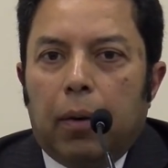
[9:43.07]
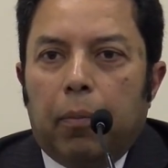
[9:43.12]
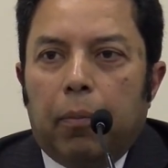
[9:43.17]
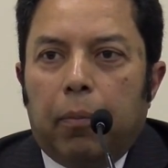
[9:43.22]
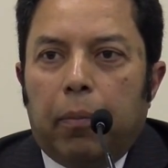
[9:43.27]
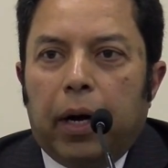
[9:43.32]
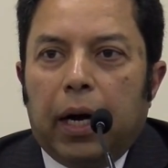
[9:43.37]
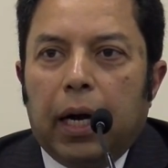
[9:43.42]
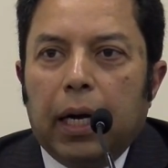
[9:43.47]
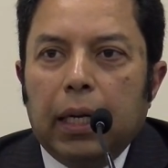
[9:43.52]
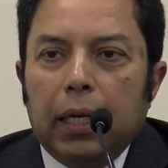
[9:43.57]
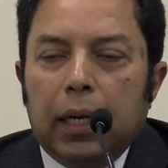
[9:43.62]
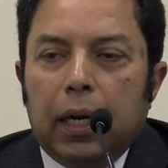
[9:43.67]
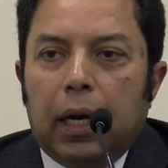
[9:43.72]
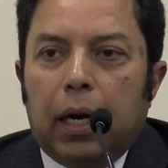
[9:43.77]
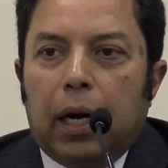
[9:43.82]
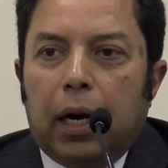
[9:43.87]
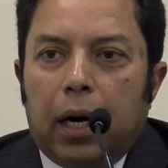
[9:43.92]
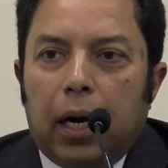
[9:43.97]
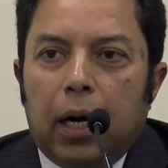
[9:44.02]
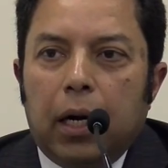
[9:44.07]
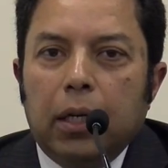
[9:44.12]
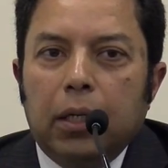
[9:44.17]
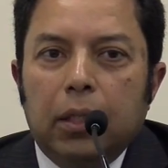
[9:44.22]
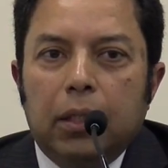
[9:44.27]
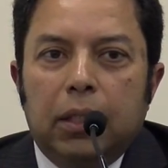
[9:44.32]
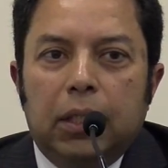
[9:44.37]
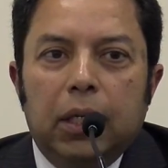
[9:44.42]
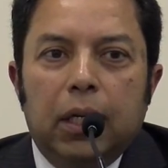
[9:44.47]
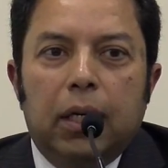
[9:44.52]
my
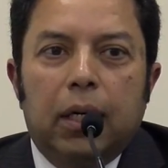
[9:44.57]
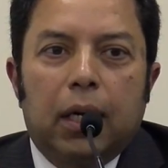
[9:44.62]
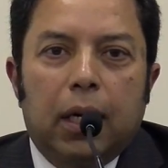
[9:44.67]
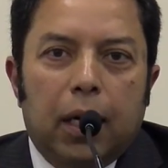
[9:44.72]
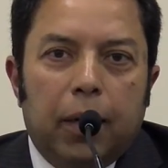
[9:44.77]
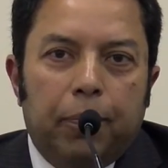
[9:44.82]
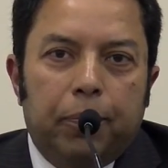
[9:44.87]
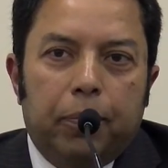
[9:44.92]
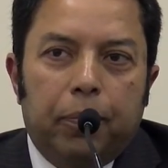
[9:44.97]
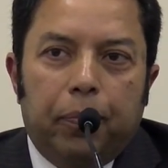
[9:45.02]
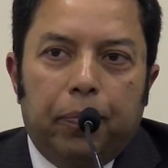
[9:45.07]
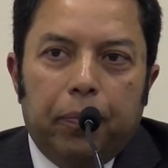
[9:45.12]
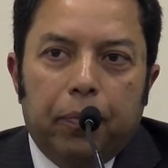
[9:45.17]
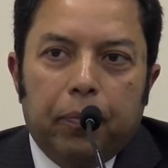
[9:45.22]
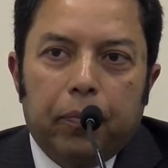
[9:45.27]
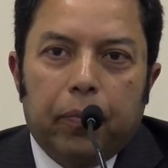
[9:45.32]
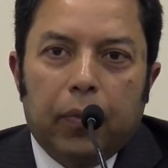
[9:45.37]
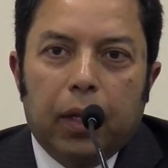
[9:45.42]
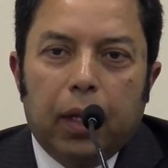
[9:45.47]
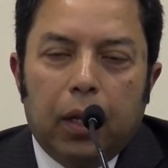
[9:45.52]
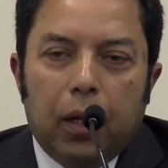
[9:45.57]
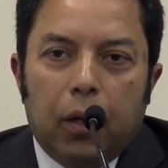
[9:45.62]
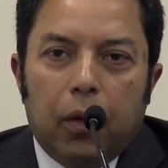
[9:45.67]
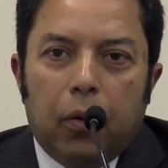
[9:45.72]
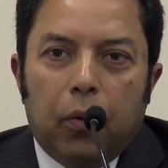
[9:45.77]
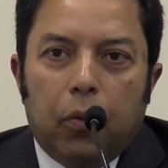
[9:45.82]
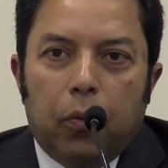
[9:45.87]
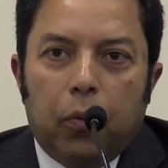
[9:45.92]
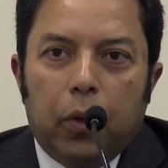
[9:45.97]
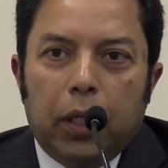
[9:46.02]
heart teared up
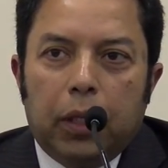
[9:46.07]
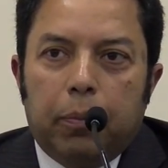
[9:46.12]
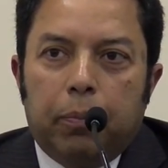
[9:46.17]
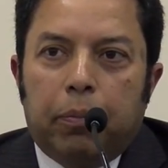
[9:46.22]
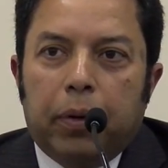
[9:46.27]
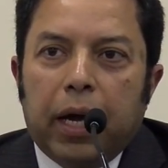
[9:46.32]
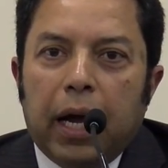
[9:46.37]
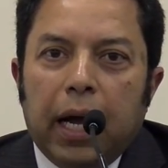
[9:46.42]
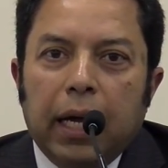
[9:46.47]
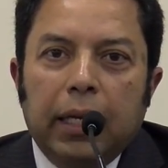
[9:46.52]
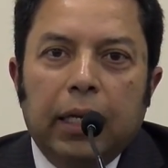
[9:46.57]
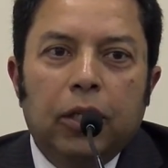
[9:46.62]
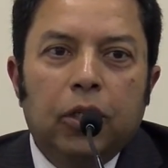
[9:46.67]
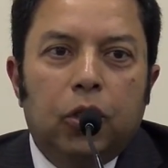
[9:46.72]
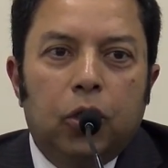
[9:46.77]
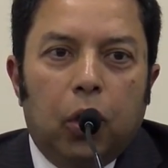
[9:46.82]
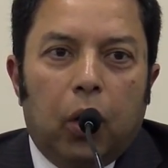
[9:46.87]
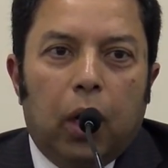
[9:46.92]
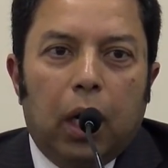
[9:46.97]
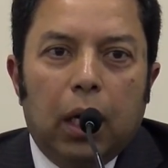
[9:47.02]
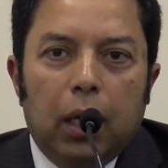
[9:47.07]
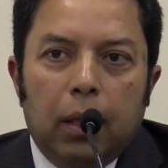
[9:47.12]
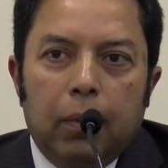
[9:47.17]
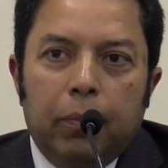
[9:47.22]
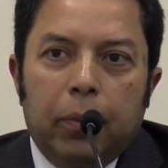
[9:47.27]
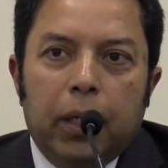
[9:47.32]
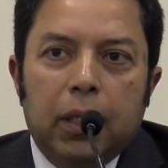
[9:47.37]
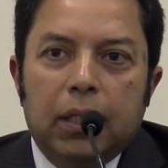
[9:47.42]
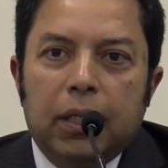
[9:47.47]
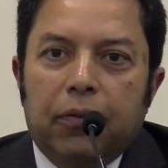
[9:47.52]
with pride and joy,
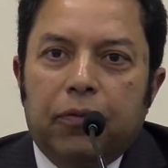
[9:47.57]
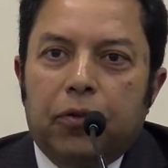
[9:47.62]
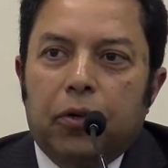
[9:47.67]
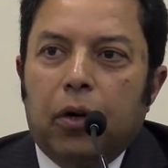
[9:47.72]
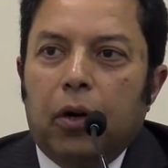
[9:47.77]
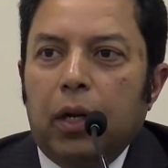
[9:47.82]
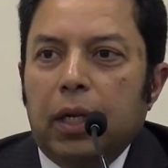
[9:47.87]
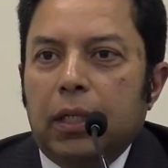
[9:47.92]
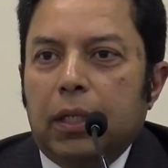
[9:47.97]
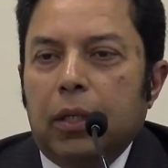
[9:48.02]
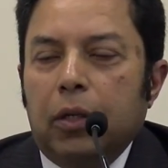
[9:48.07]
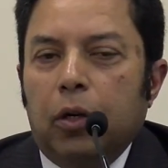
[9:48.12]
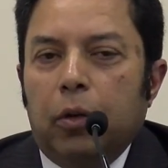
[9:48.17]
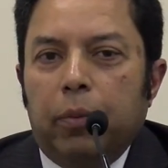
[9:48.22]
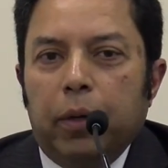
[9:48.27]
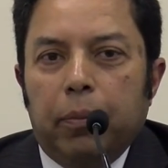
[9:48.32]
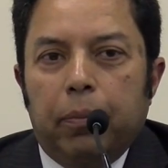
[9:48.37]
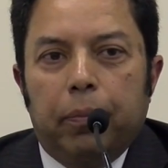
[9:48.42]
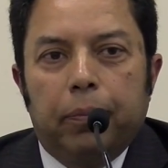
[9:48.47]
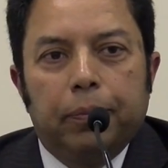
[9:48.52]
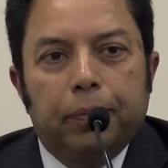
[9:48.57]
because after all, it's a Nobel.